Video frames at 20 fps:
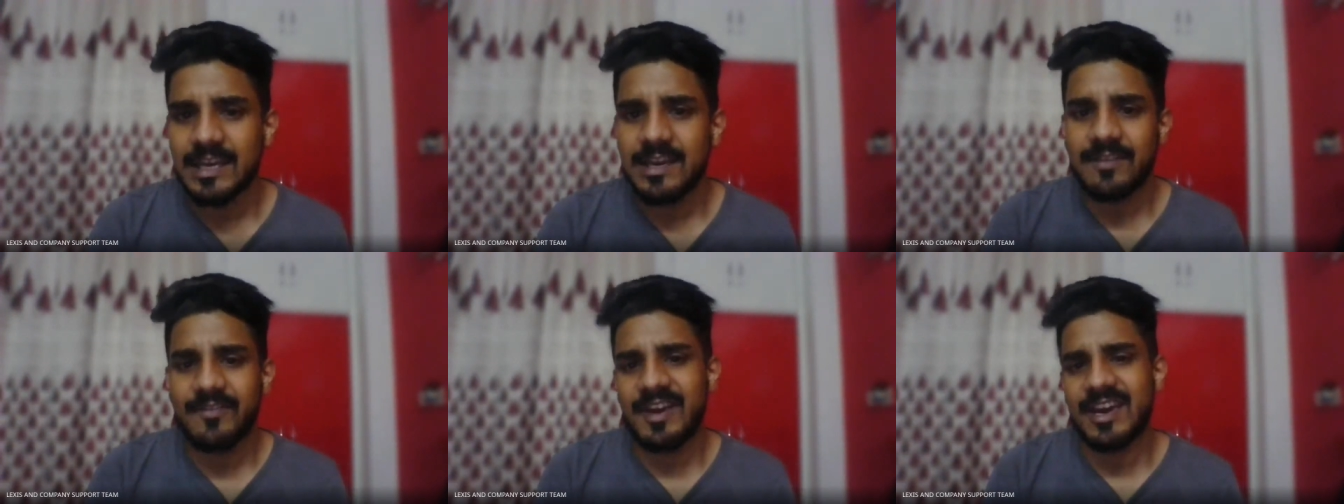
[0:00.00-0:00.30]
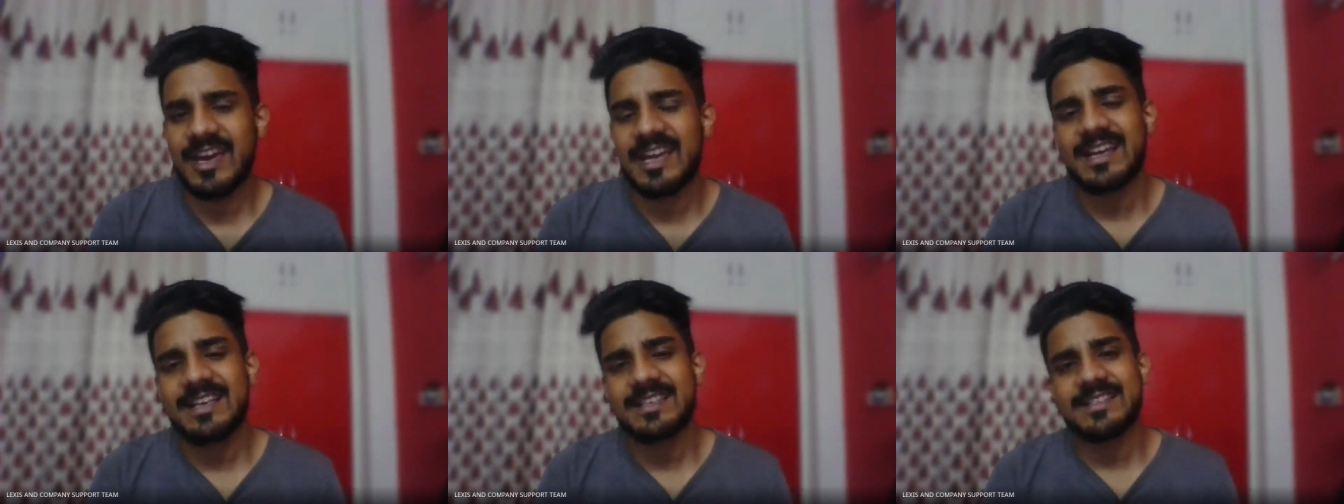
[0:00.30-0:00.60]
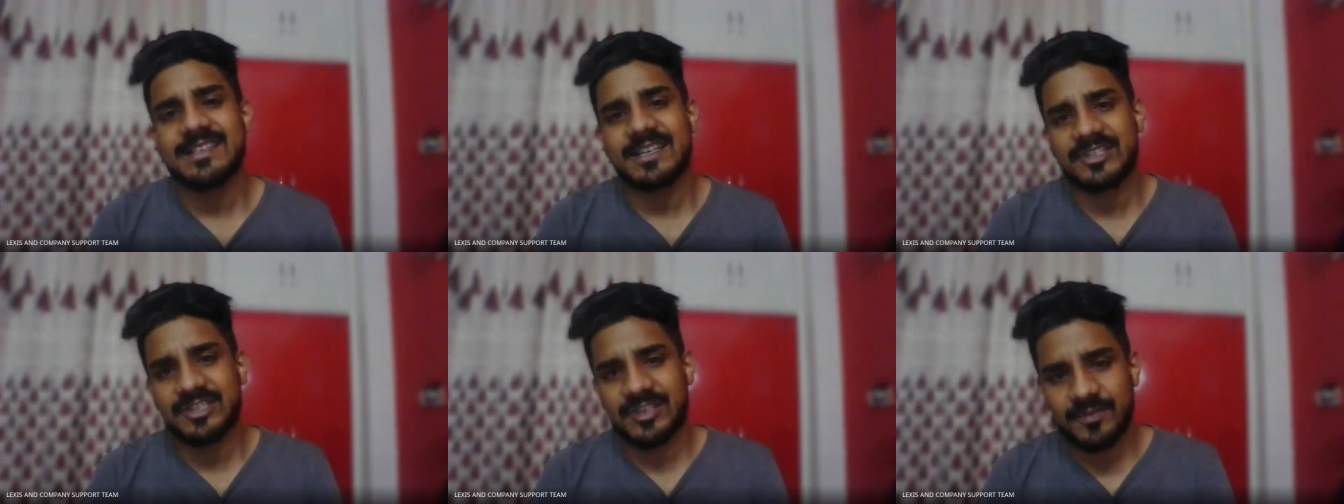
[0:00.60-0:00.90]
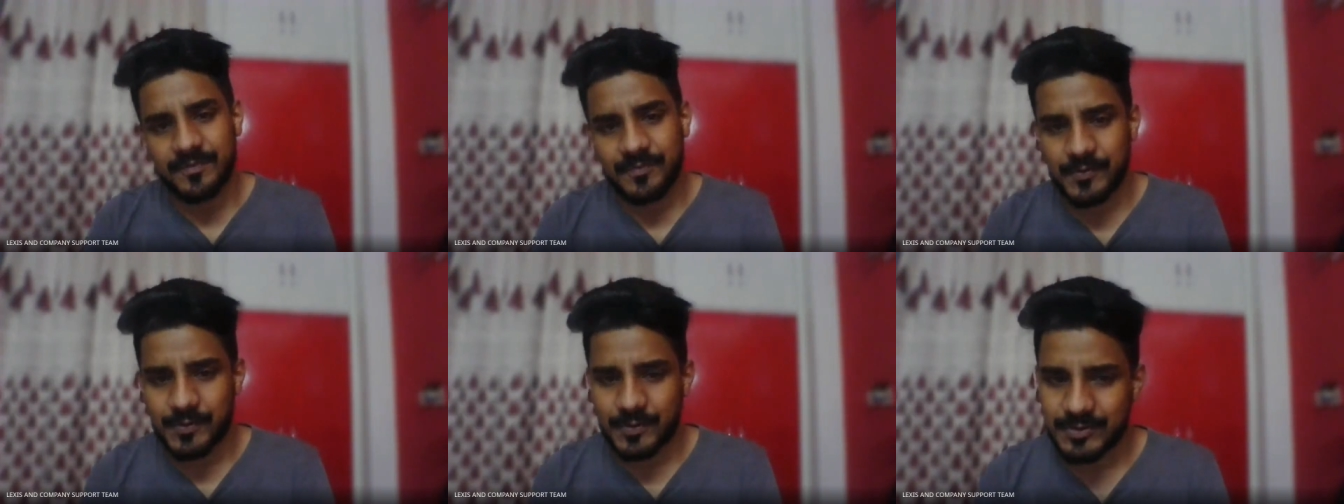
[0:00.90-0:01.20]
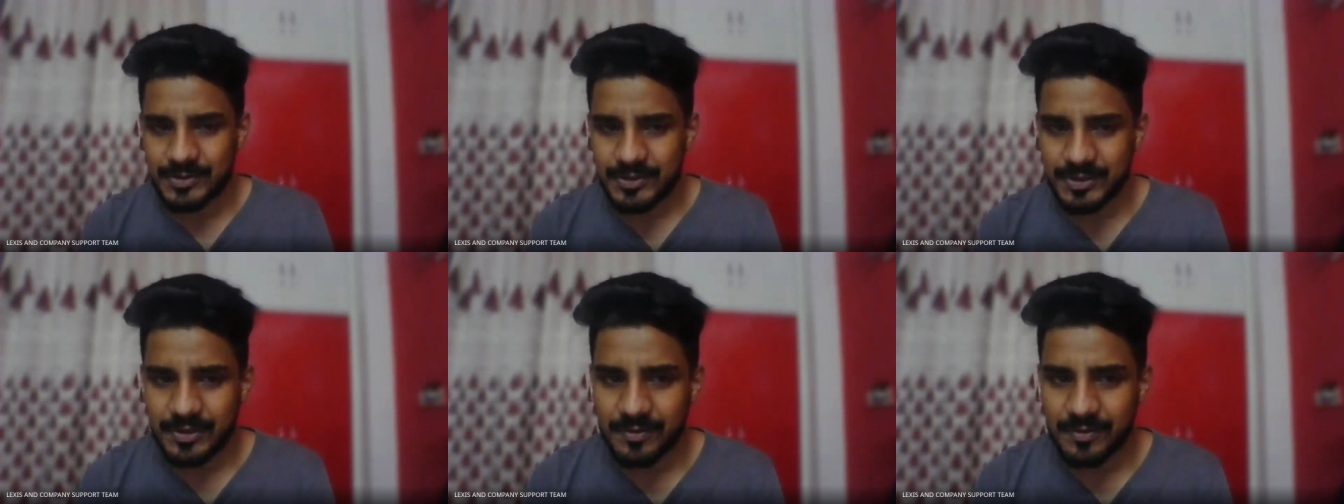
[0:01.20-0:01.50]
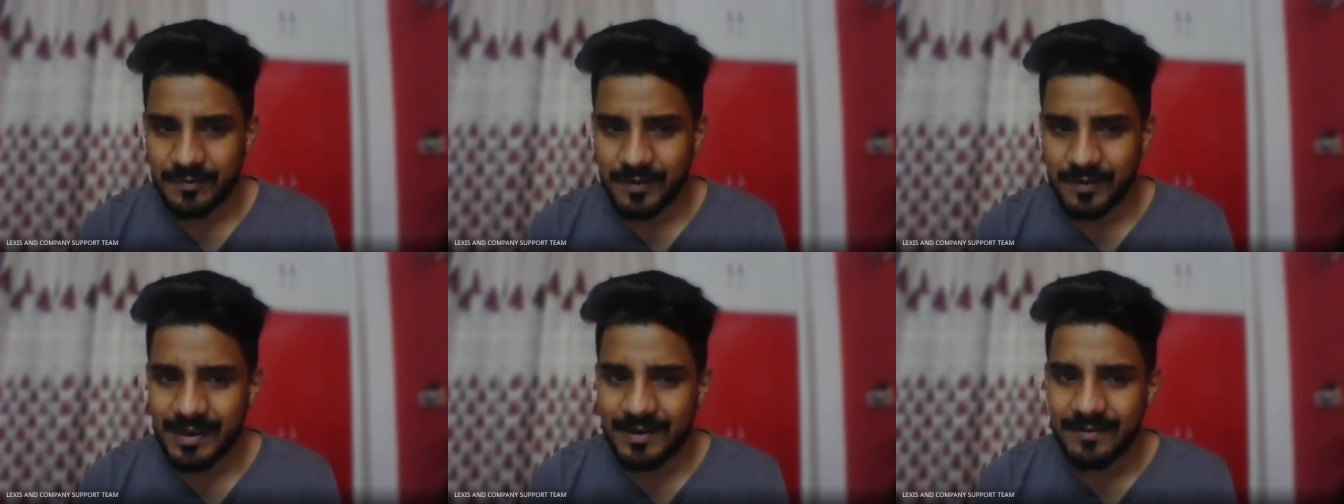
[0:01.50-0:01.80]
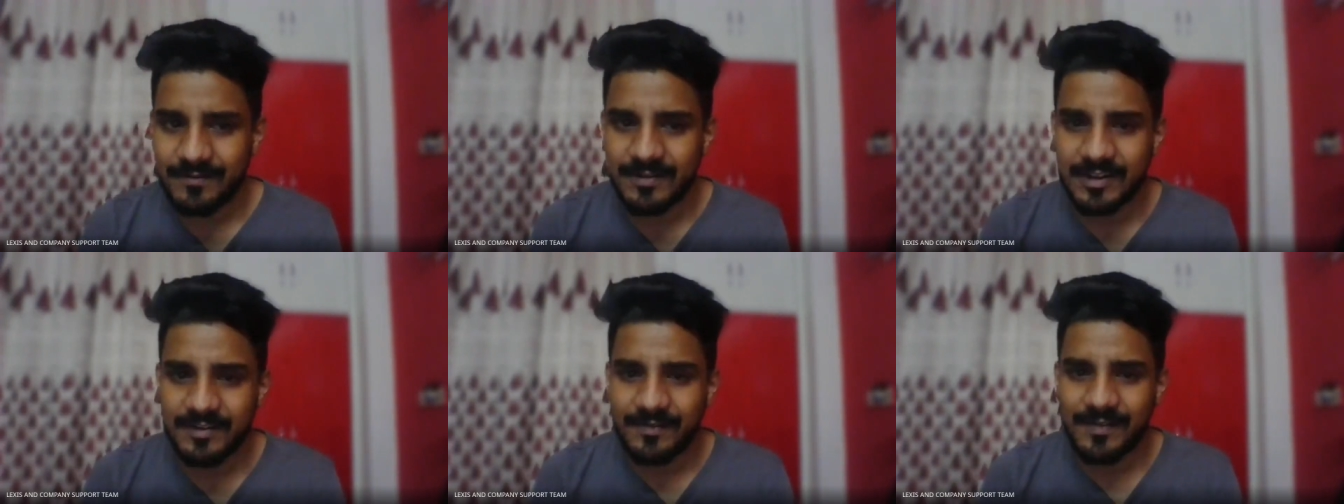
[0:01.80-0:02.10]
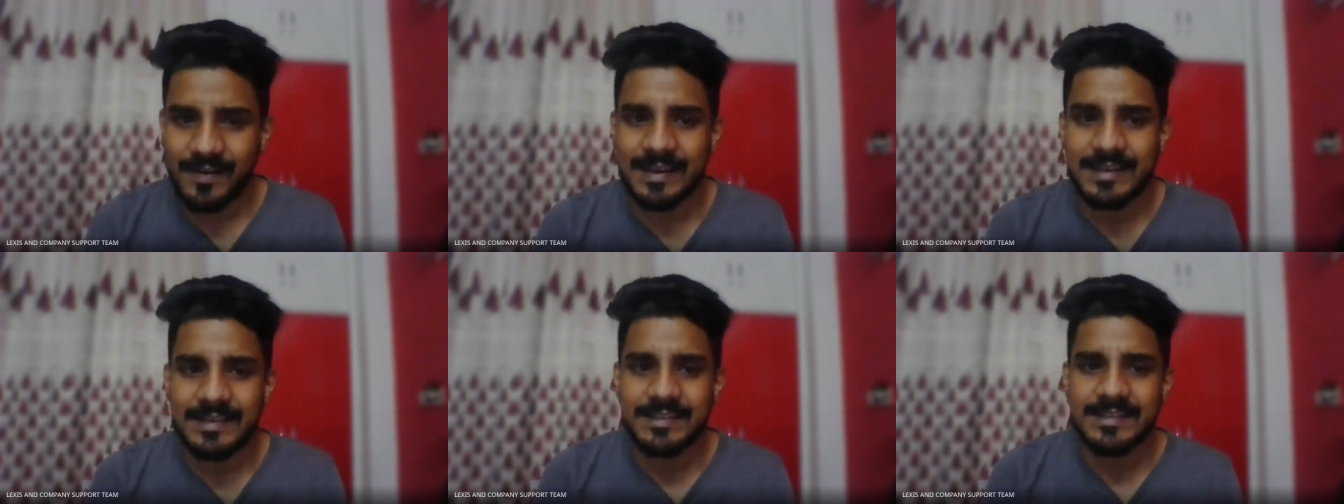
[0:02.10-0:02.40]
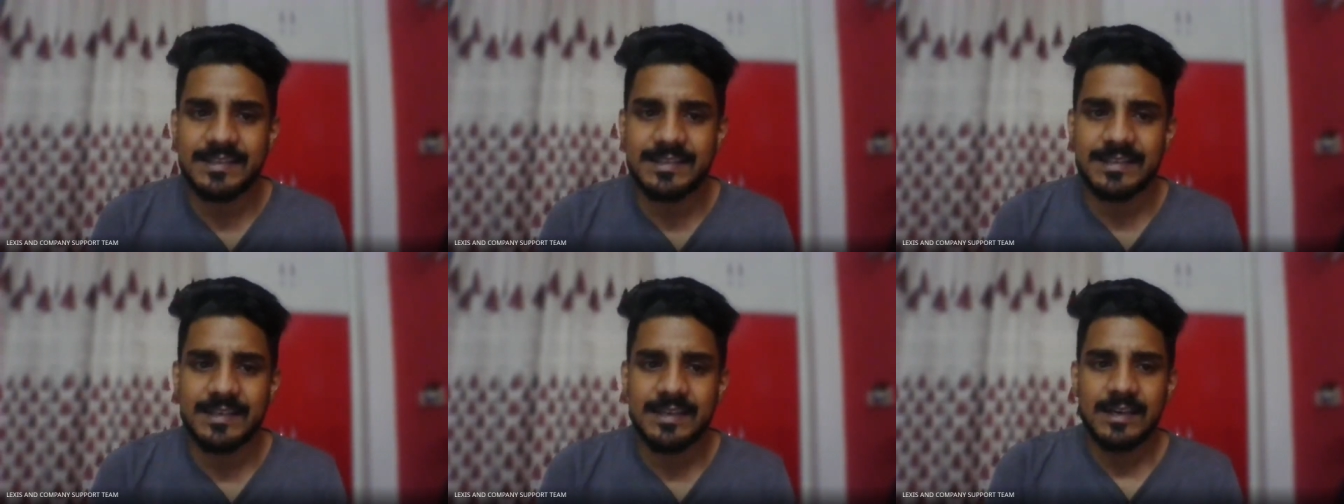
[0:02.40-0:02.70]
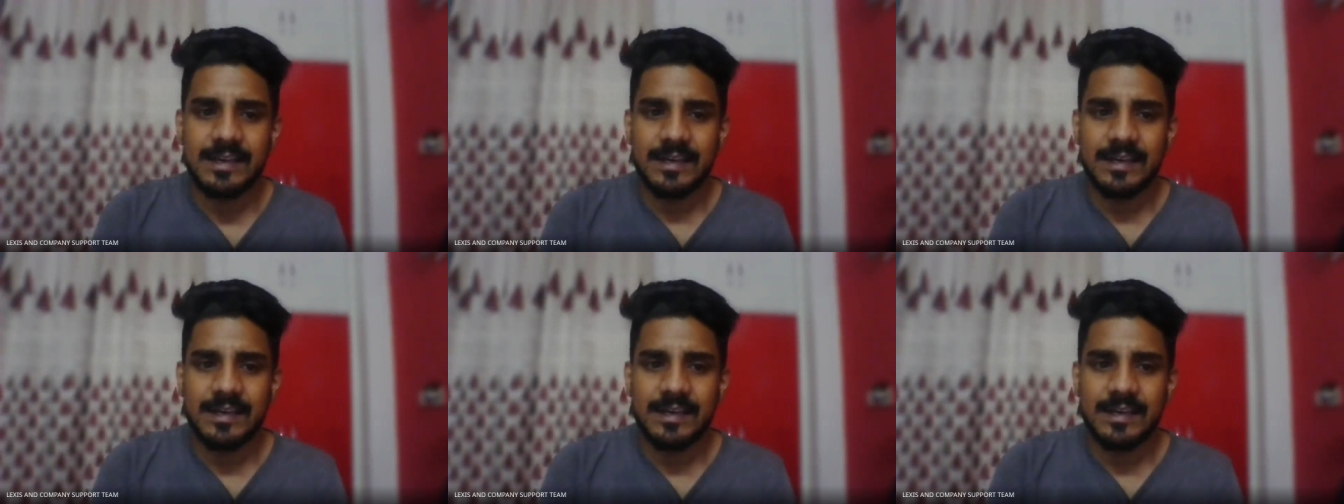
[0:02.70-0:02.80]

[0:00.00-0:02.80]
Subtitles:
whereas section 405 defines